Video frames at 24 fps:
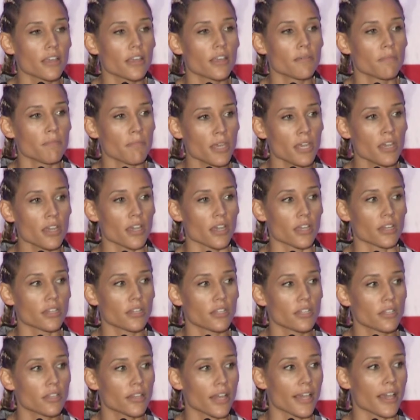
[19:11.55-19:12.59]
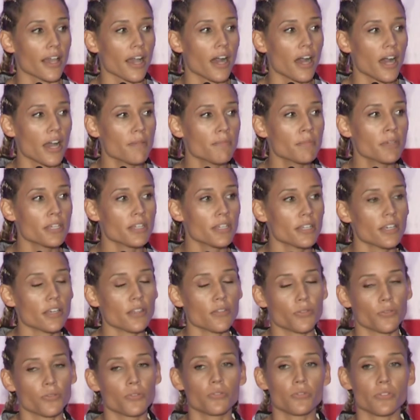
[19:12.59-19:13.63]
man, I'm gonna
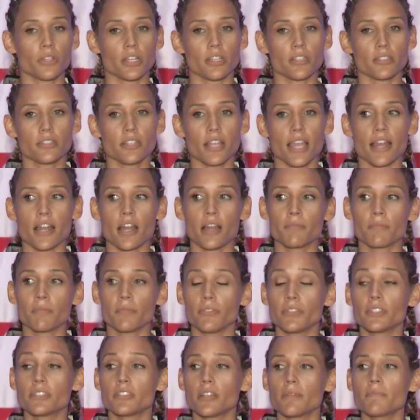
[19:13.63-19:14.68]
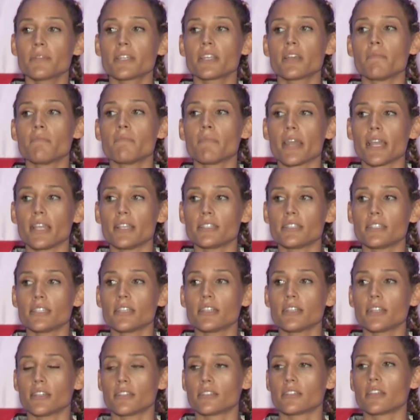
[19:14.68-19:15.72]
get through this, and something
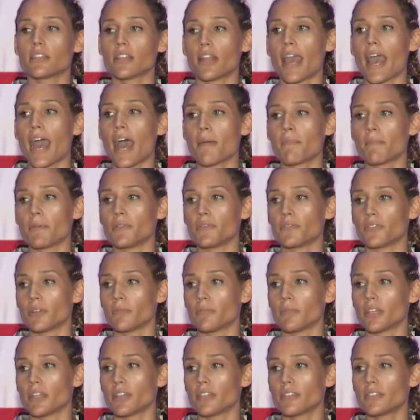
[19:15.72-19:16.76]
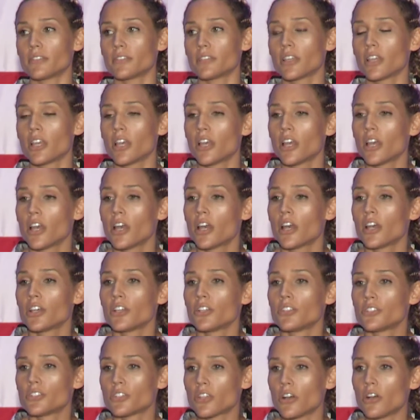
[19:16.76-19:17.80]
amazing is gonna happen from this.
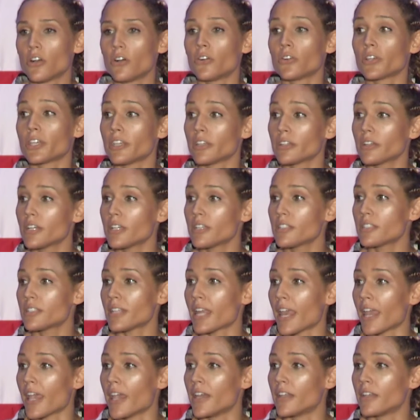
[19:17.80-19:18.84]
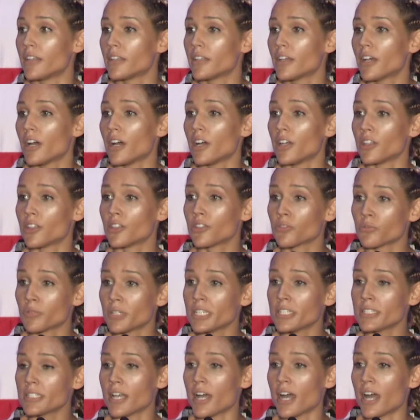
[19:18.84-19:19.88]
So here I stand, a
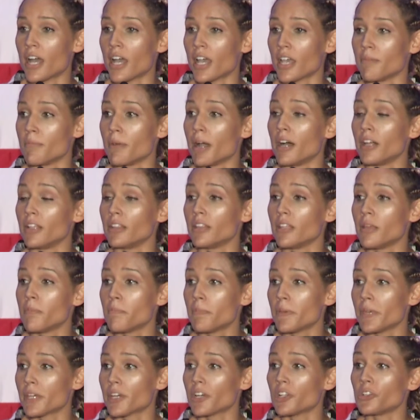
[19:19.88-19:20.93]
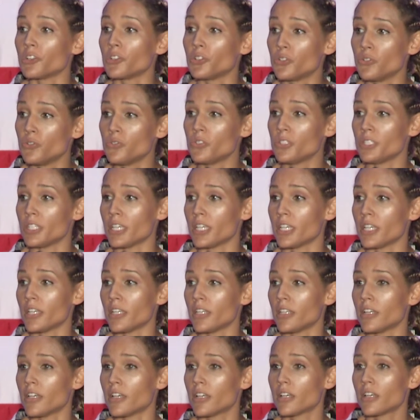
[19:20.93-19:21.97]
3-time Olympic
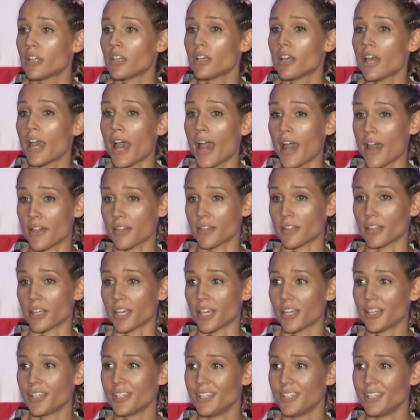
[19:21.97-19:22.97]
losing athlete.